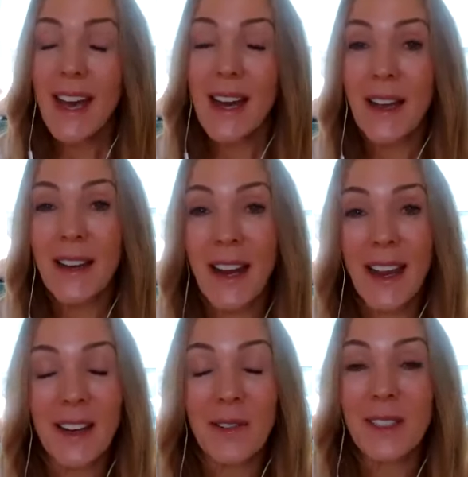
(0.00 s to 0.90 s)

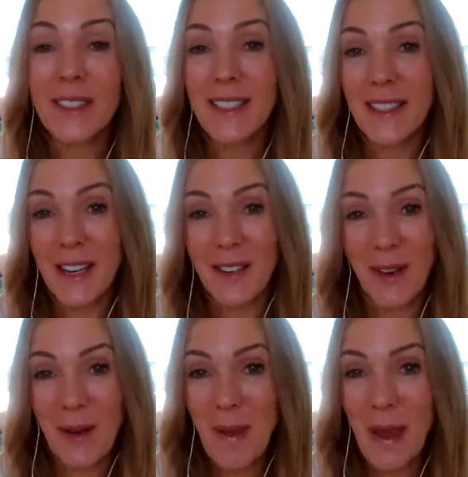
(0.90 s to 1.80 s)
And I really love
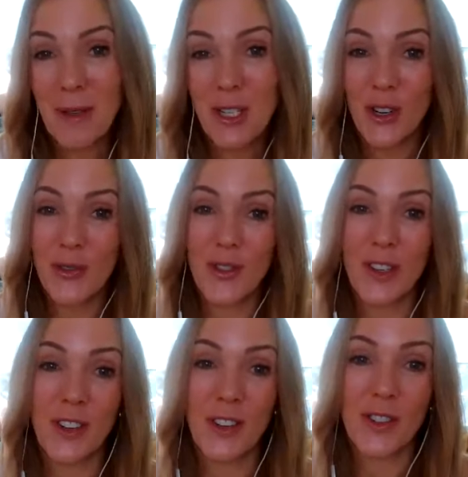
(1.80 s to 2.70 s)
Pema
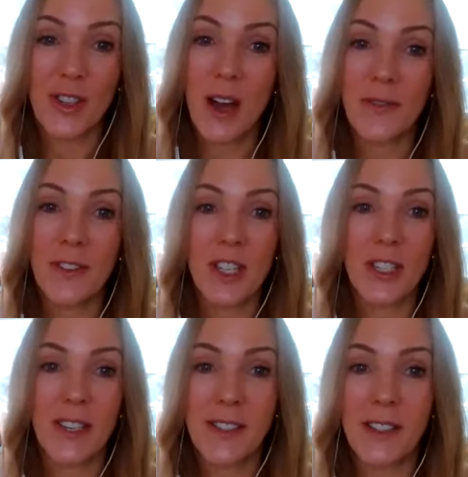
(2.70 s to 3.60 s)
Chodron, so often she
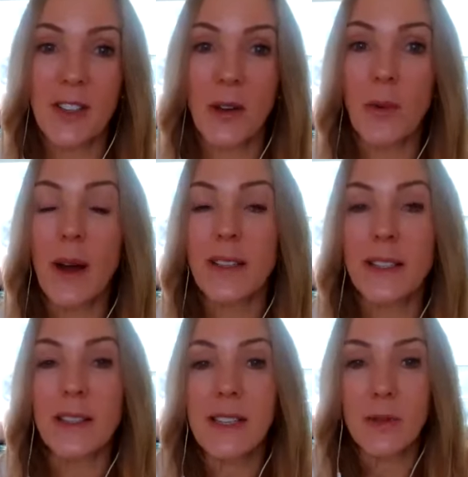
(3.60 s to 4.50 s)
says it so well
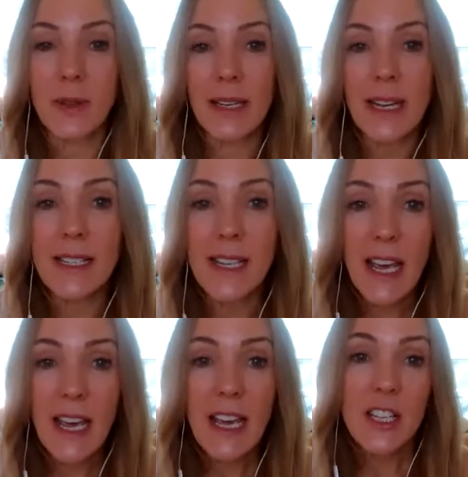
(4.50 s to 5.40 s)
in these arenas.
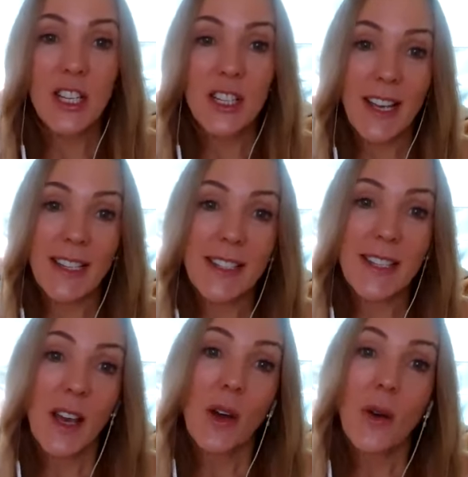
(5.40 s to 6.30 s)
She says,
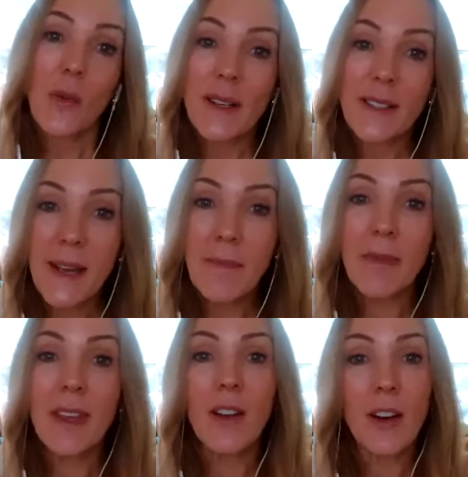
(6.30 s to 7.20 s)
when
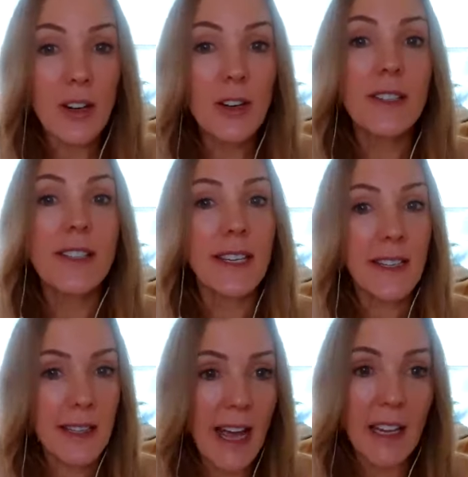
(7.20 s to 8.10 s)
something hurts in
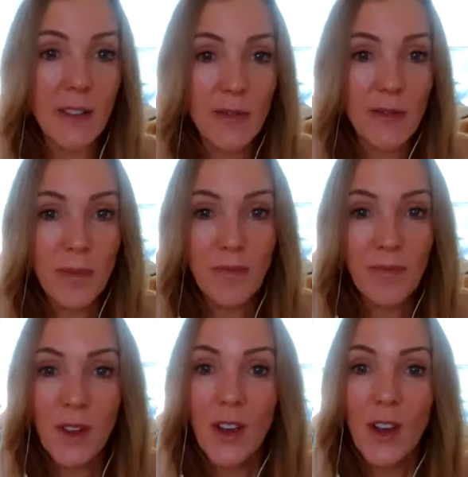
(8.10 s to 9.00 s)
life,
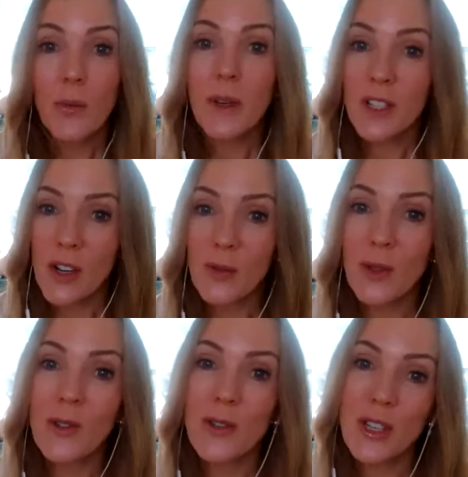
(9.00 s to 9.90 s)
we
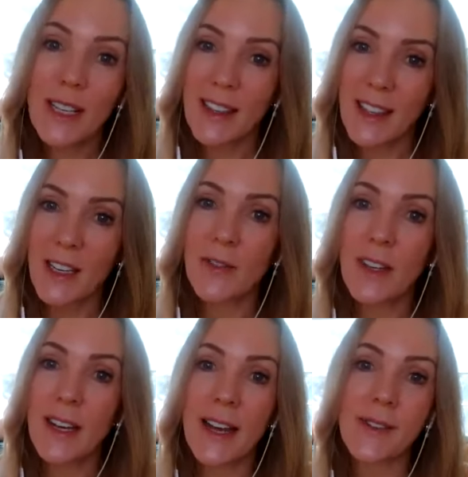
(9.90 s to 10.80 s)
don't usually think of
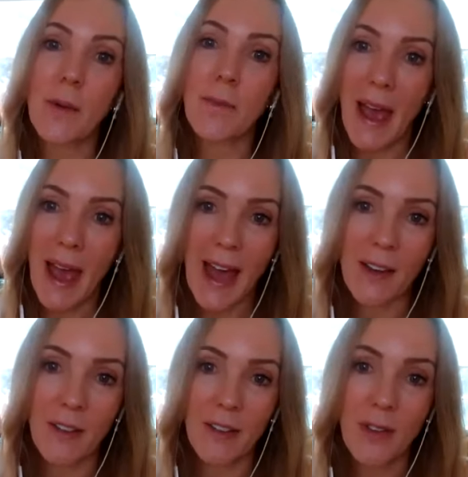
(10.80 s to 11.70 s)
it as our
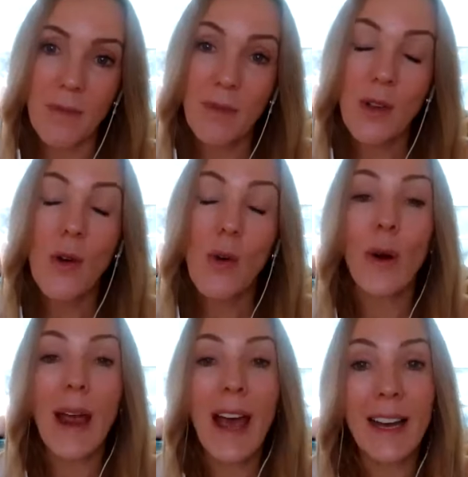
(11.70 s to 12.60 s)
path
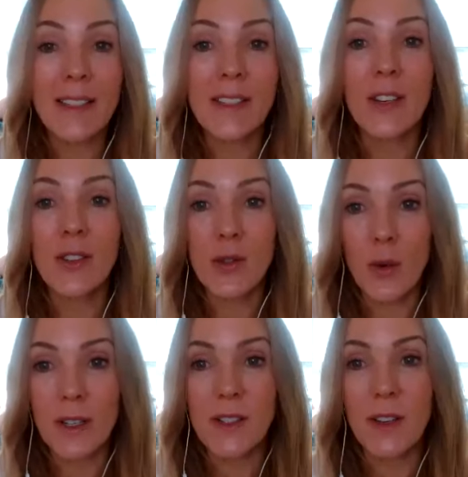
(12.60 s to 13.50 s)
or as a
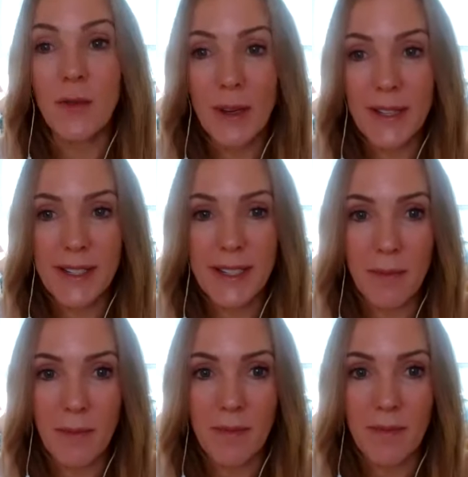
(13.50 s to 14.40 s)
source of
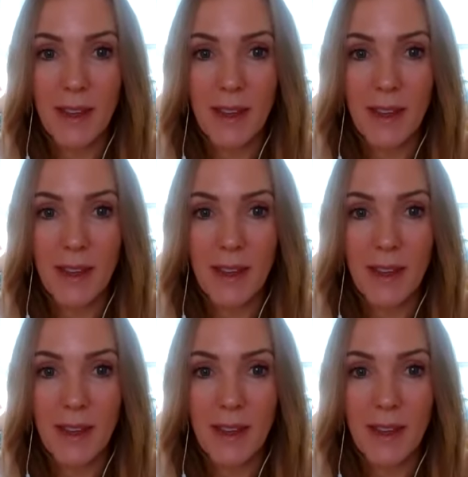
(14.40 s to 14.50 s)
wisdom.